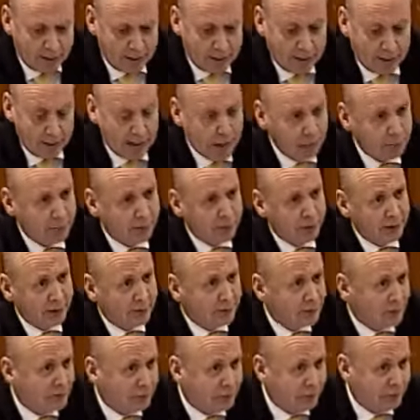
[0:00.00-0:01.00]
That was written
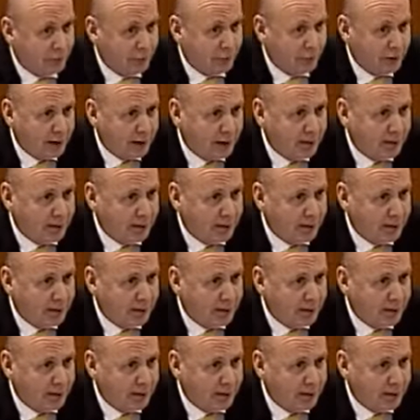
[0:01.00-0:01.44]
just a few days